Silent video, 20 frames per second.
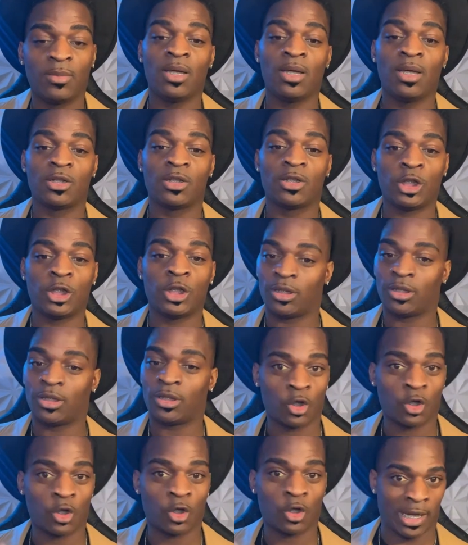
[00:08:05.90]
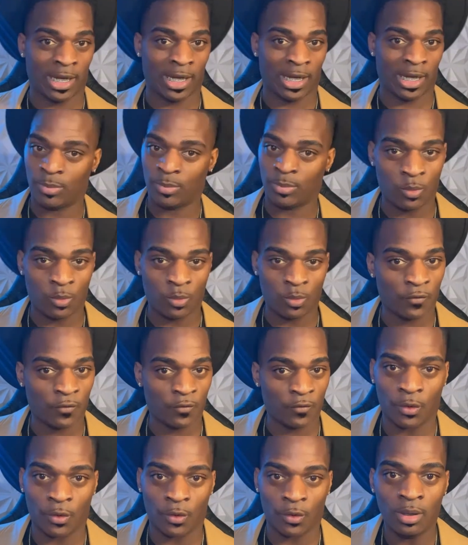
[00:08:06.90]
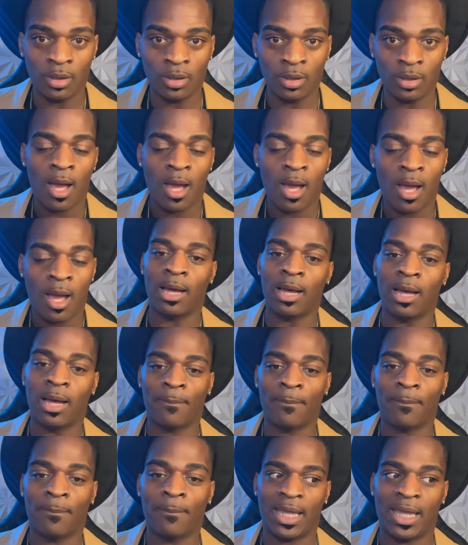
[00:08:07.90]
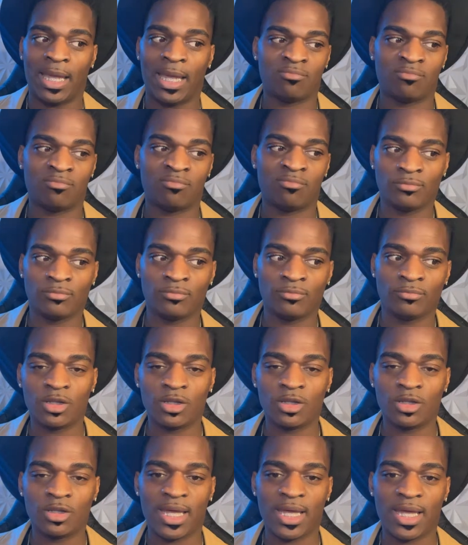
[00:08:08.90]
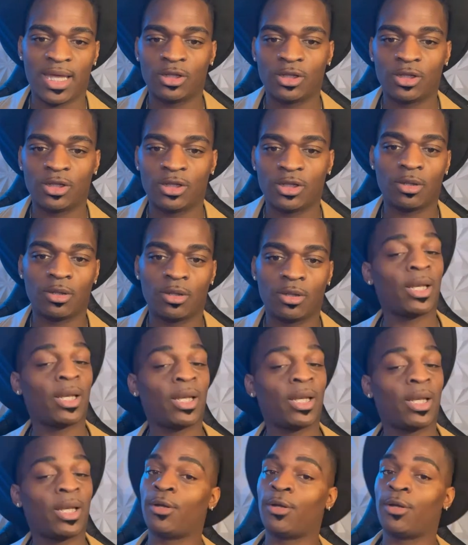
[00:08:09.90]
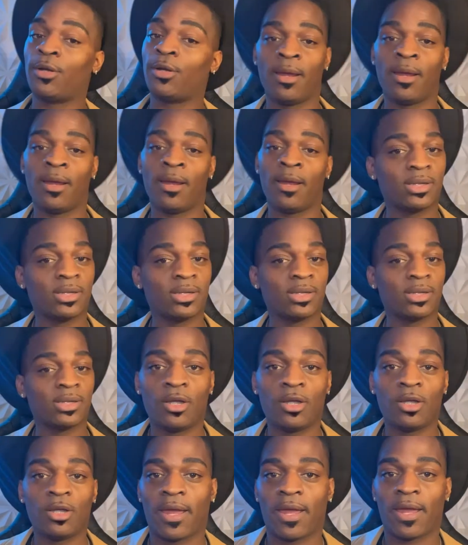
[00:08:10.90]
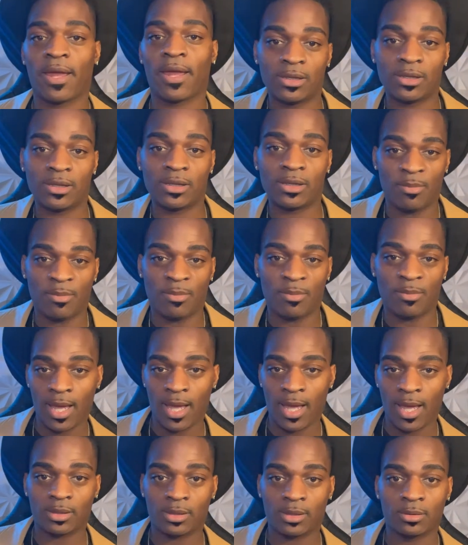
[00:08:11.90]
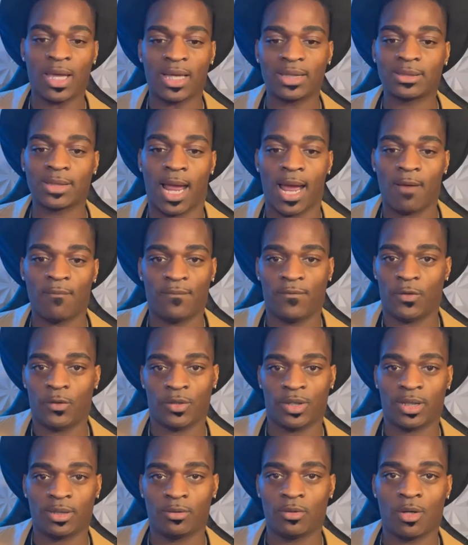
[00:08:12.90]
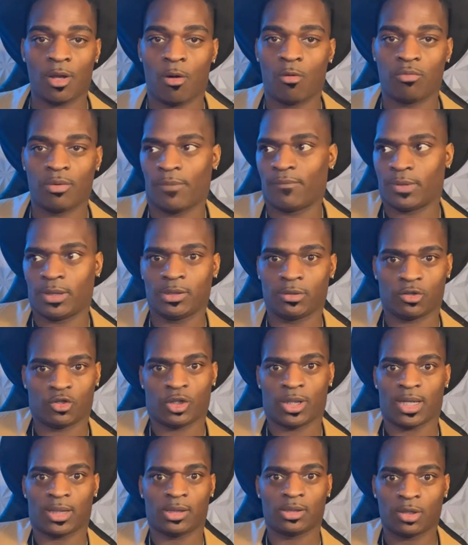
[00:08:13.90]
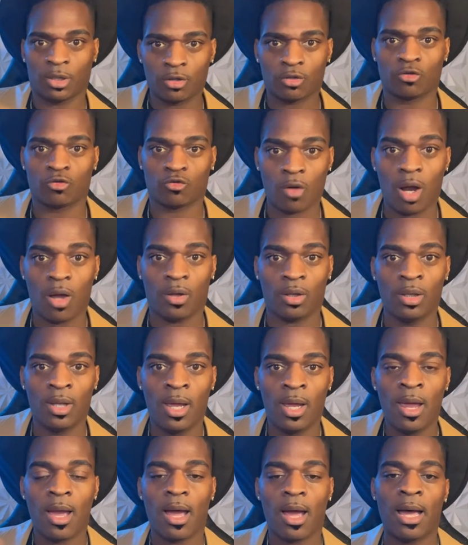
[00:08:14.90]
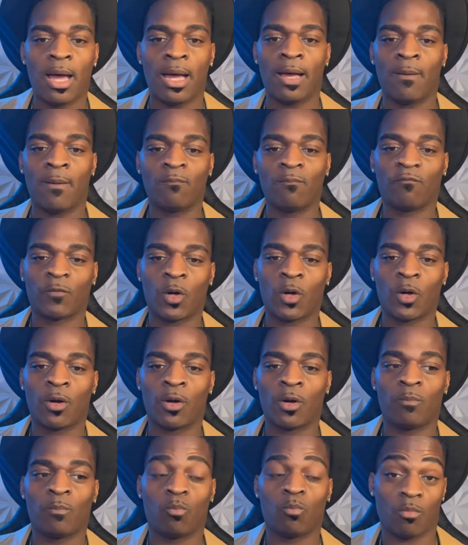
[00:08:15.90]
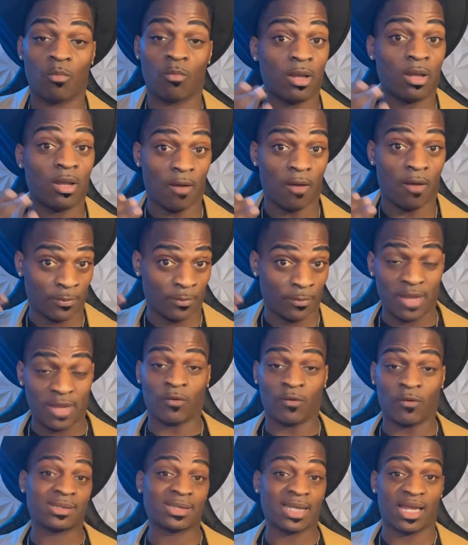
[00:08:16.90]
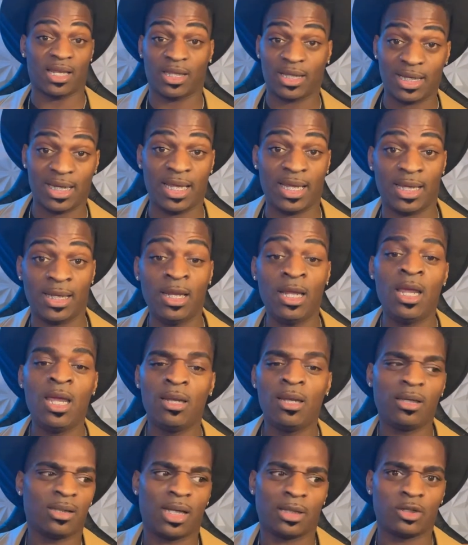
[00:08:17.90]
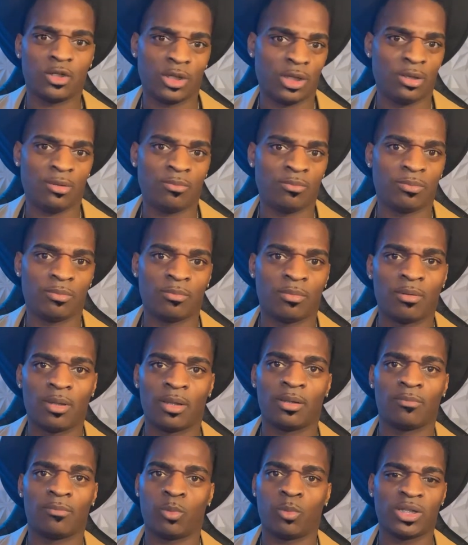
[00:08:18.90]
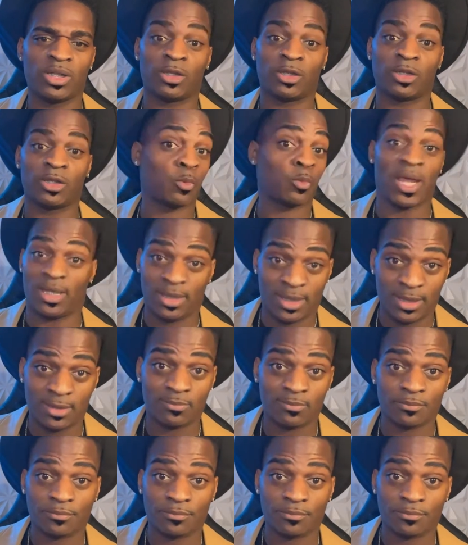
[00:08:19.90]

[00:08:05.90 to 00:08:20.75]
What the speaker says: She looked great, beautiful girl. And she kind of just, playing in her hair and just like, like everything's gonna be fine. That's how I viewed it. Everything, she got this under control. From the side looking in, looked like she wasn't sweating it.